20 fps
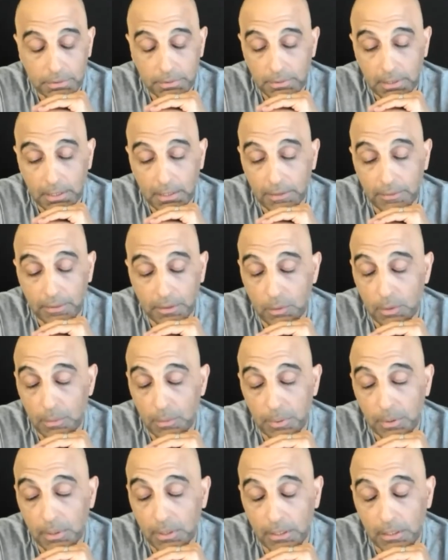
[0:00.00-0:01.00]
I don't, even know what
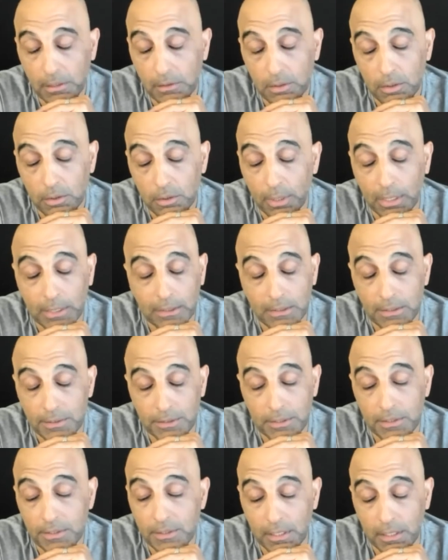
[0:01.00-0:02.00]
political correctness
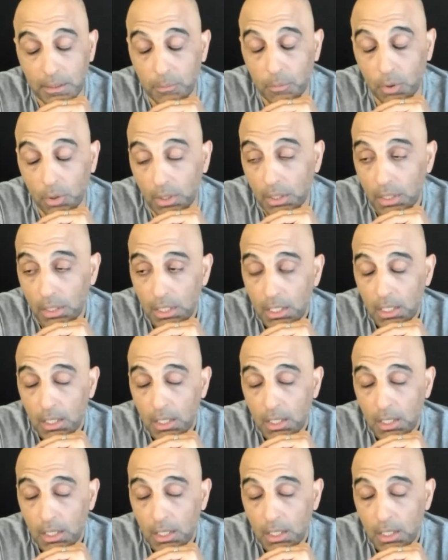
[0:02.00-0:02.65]
is anymore.